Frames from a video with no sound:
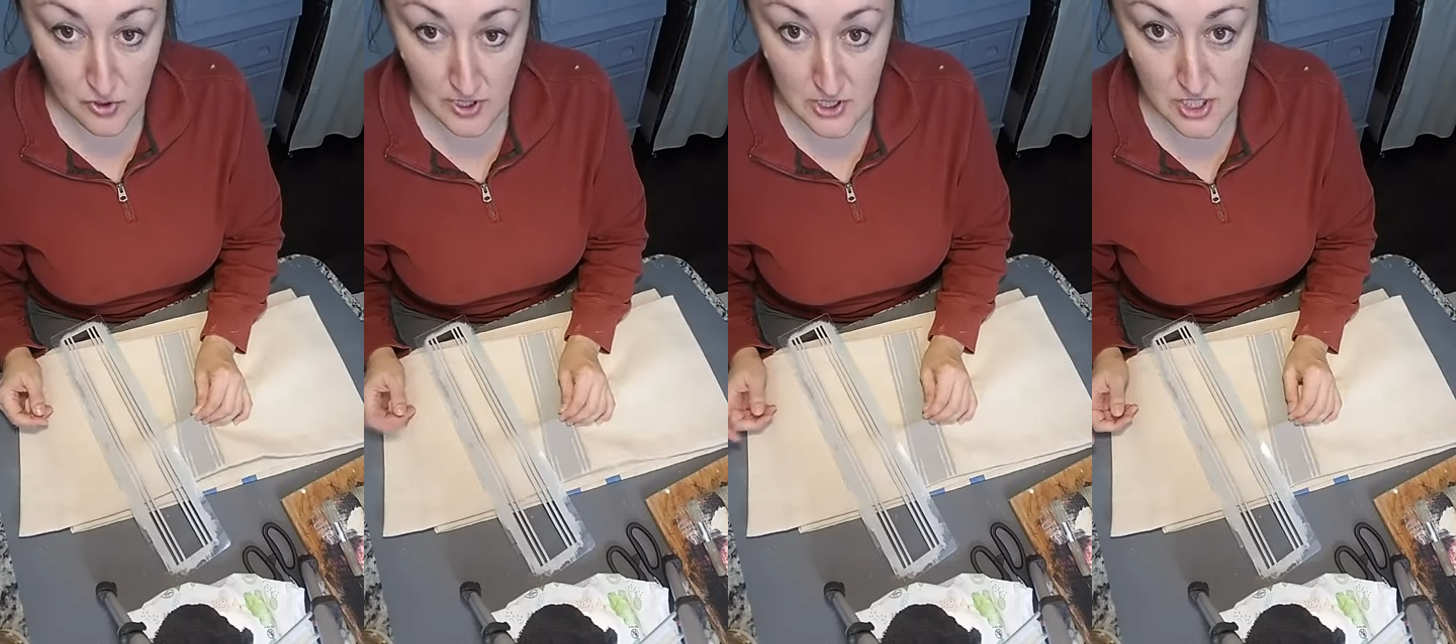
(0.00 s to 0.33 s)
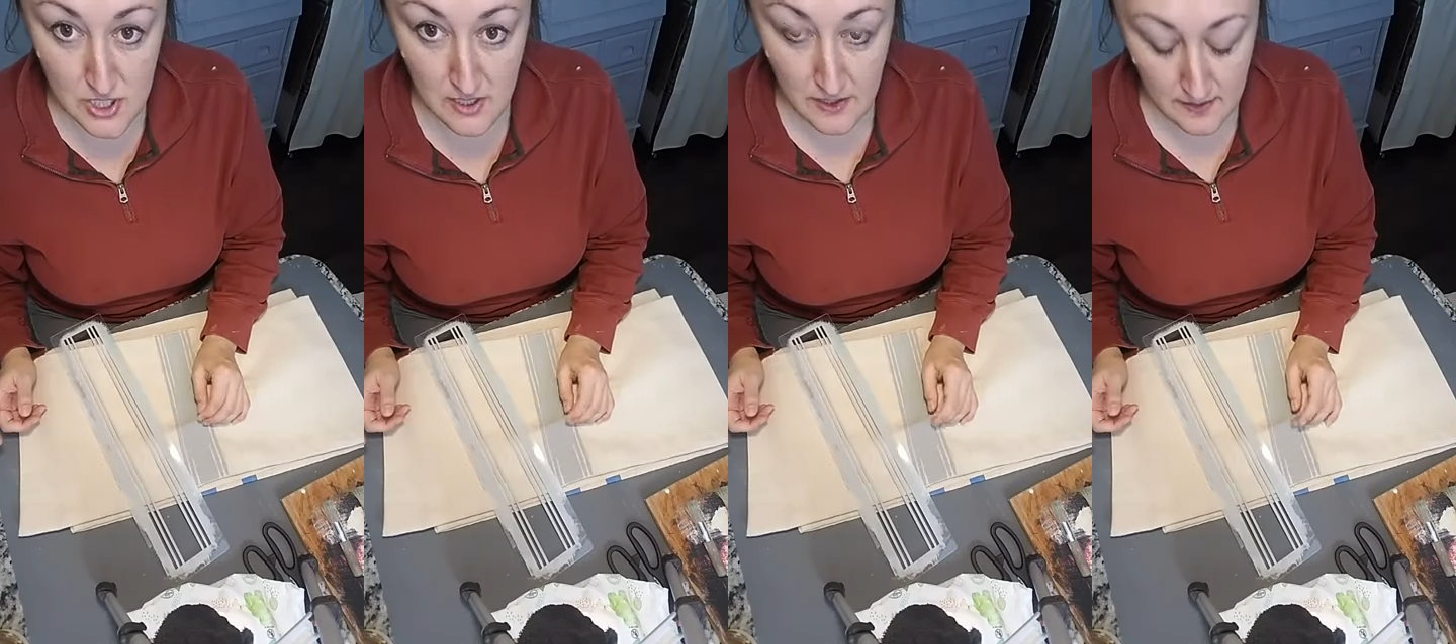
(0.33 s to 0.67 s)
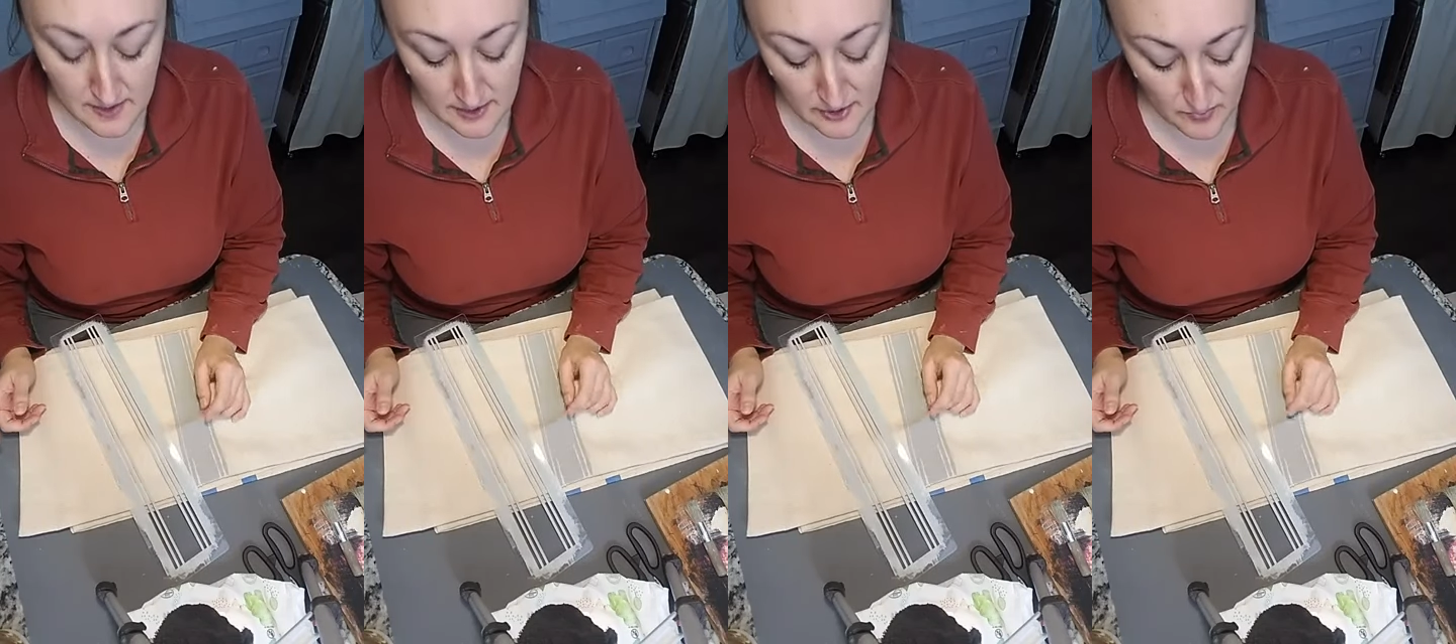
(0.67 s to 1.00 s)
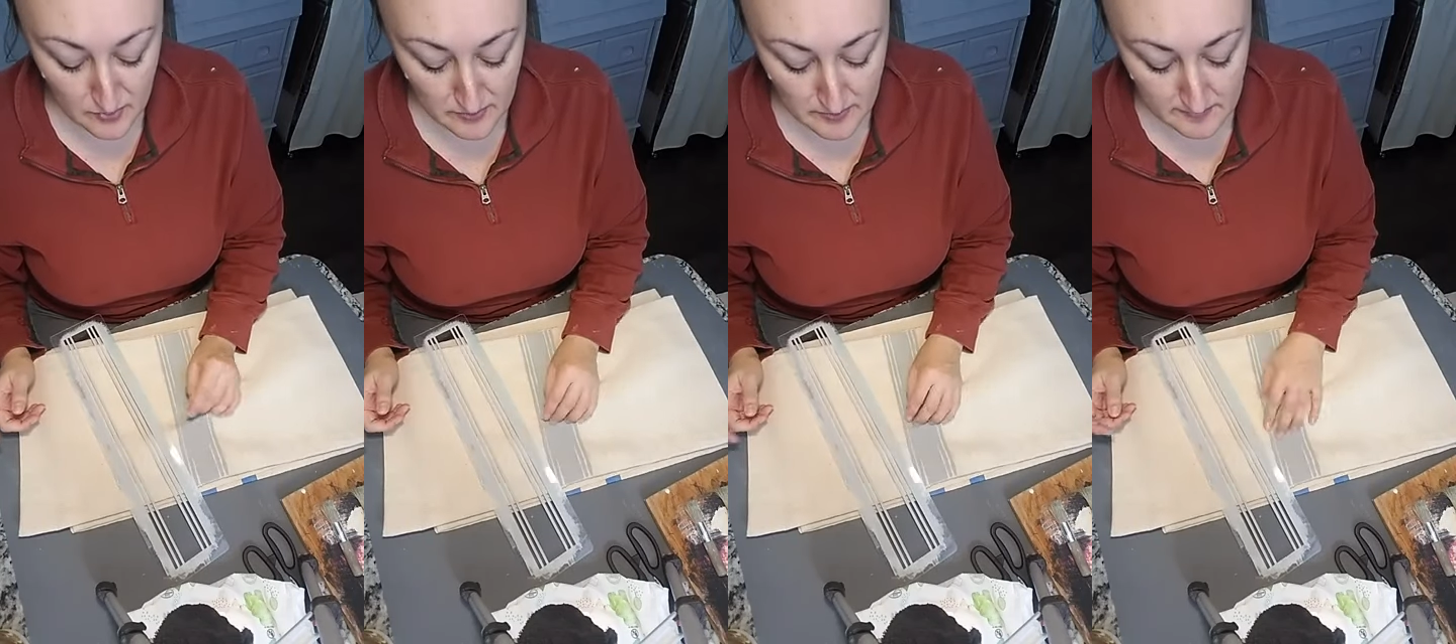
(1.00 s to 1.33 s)
crunchy and
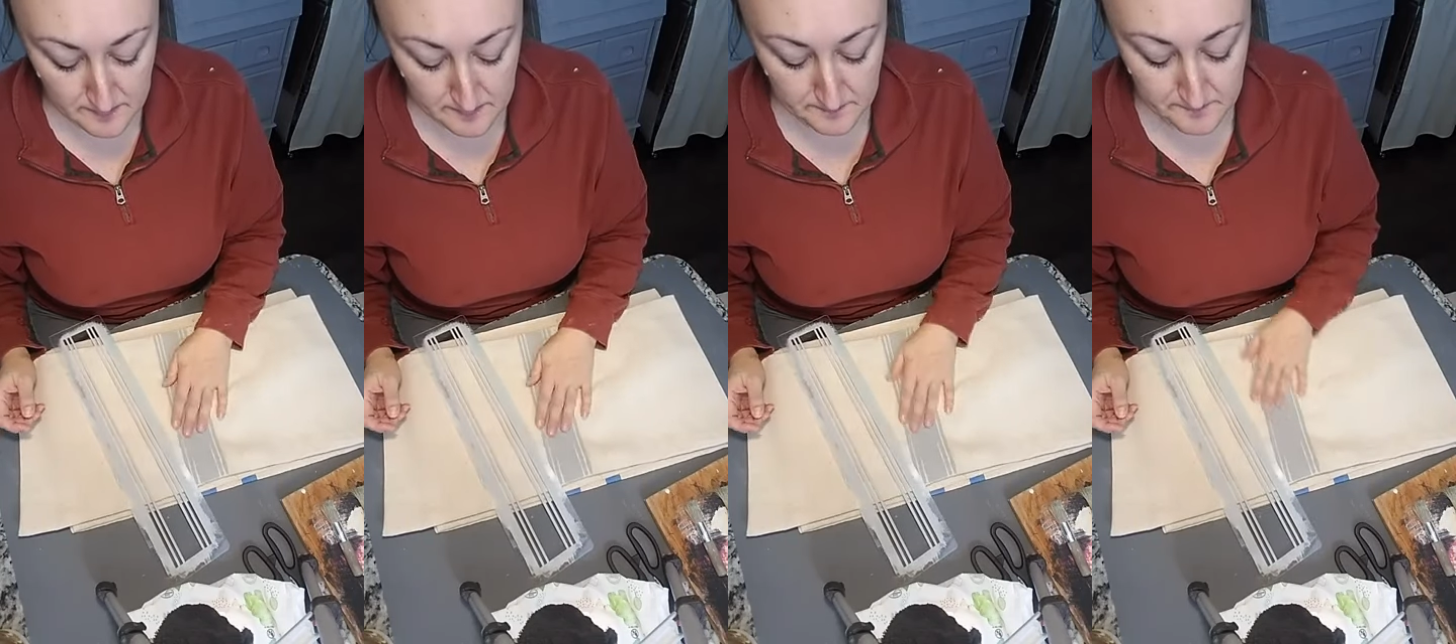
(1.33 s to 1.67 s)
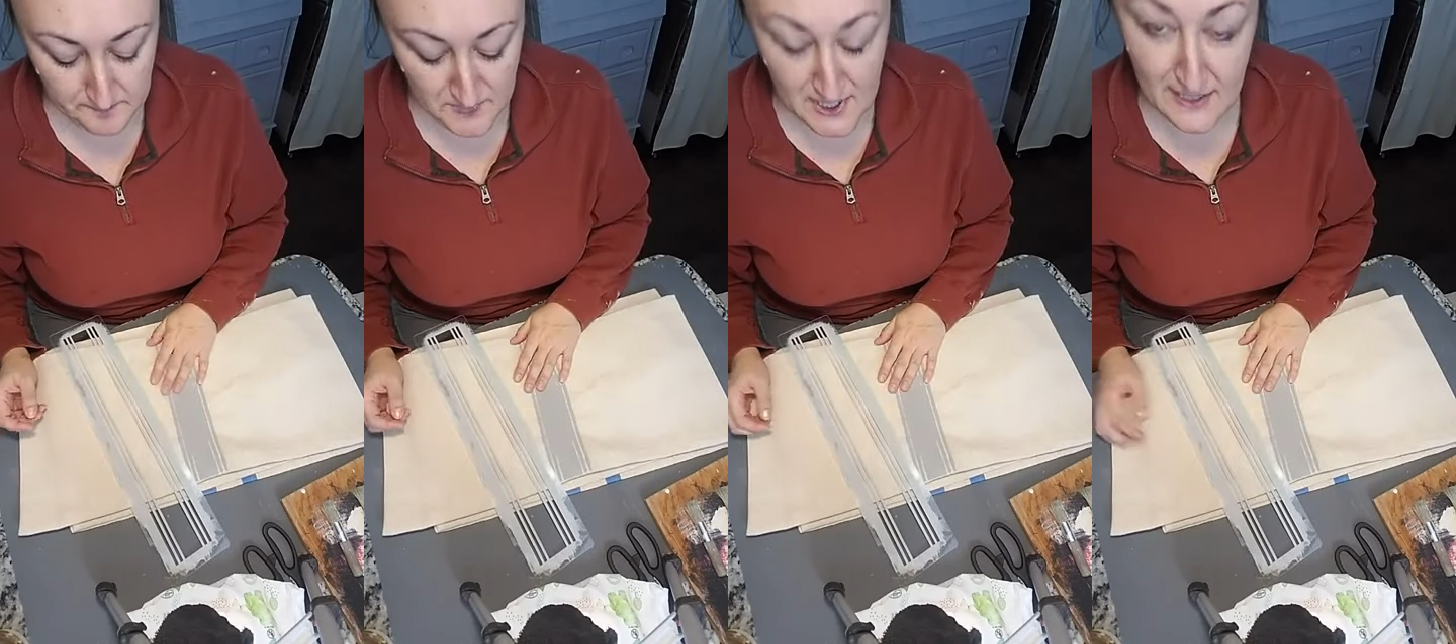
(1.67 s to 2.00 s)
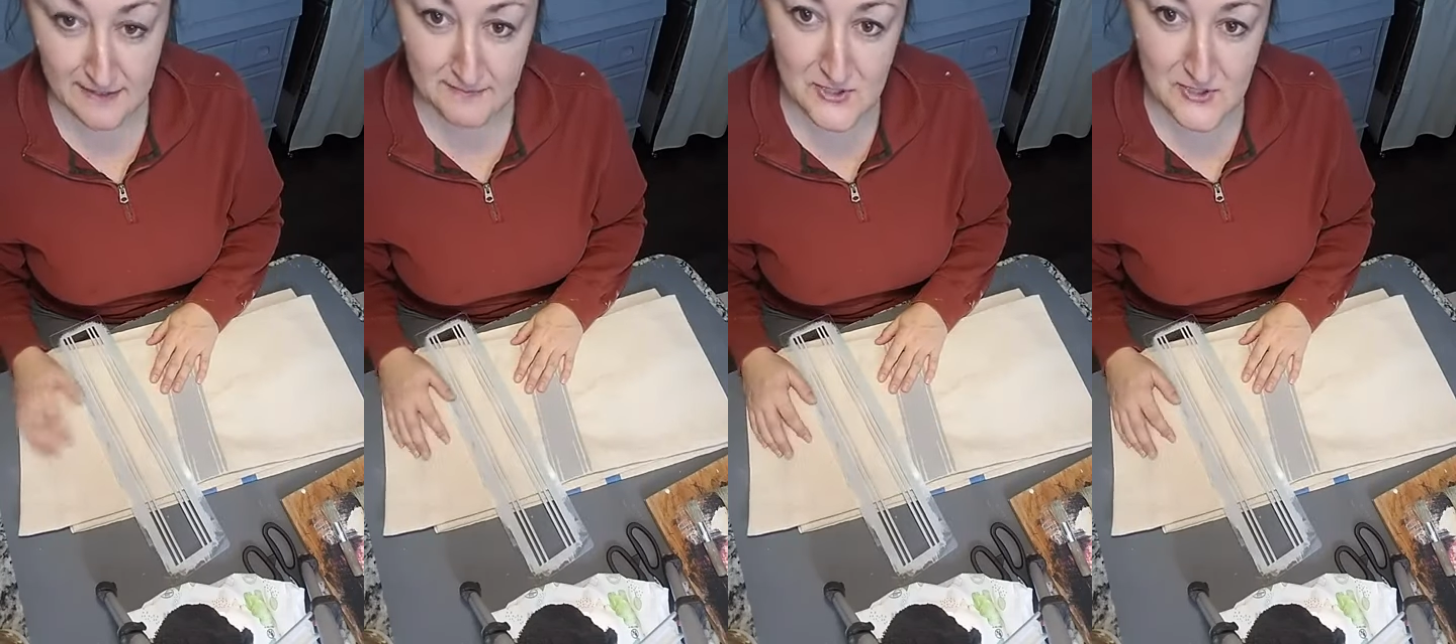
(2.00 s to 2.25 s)
terrible. Okay,